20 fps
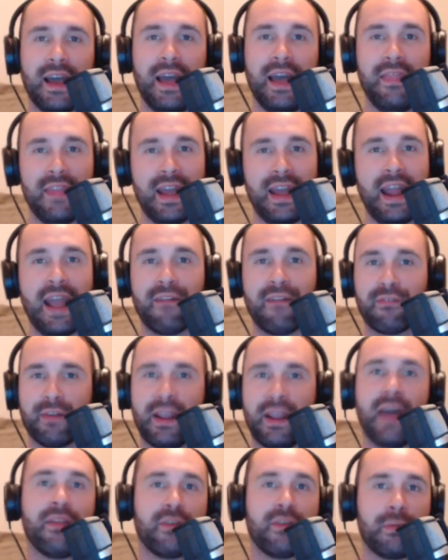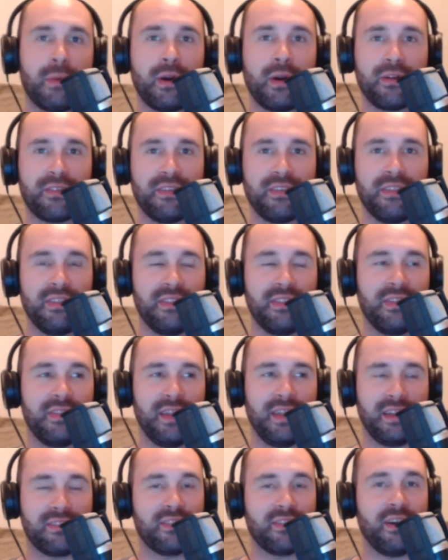and then every other person
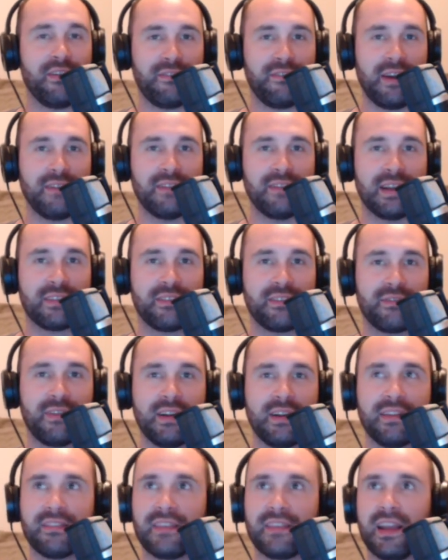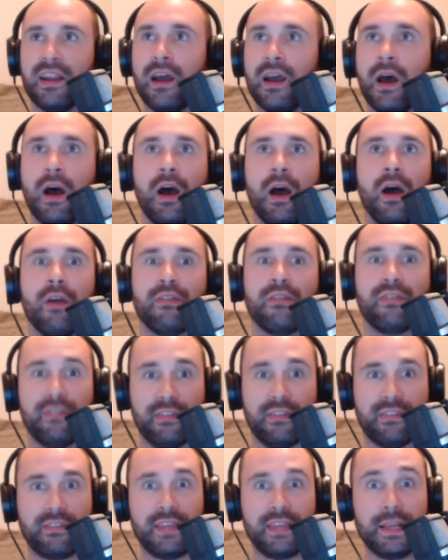that saw Five Nights at Freddy's said, "So
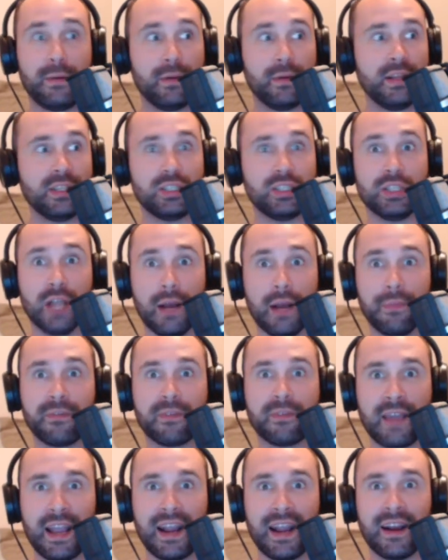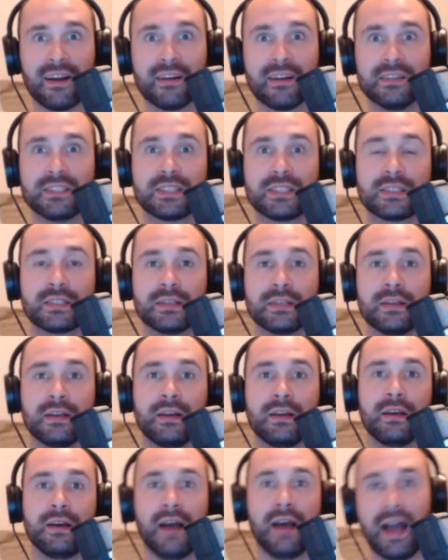the secret is jump scares.
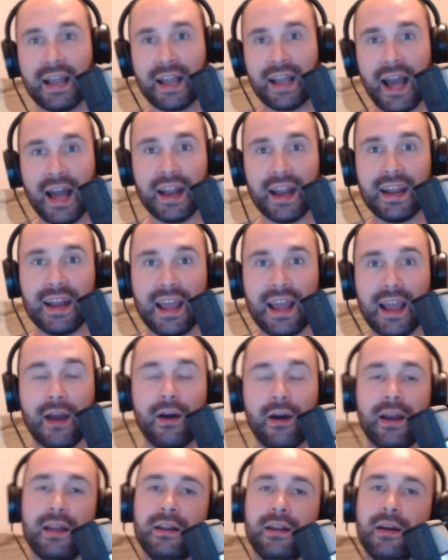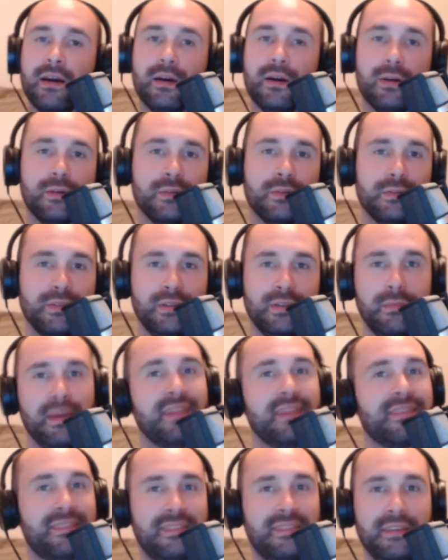I got it now." And no, you
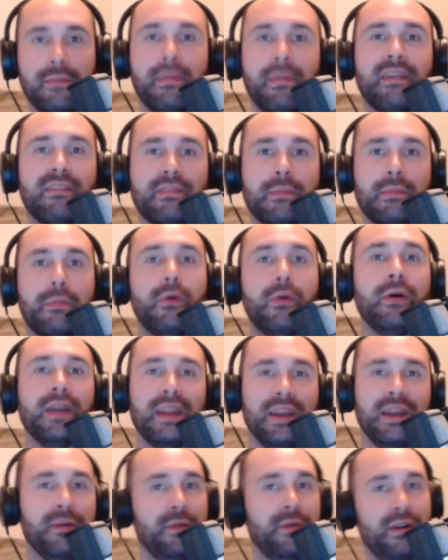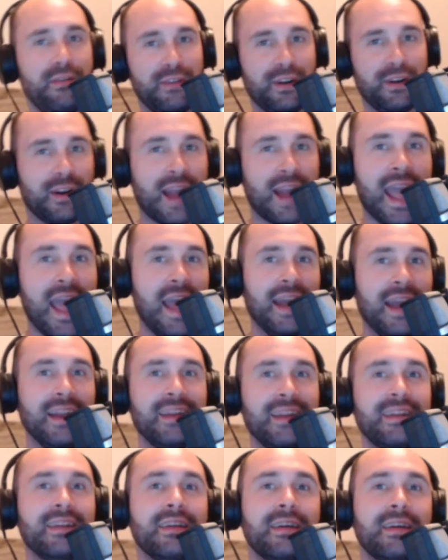missed the point. It went over your head.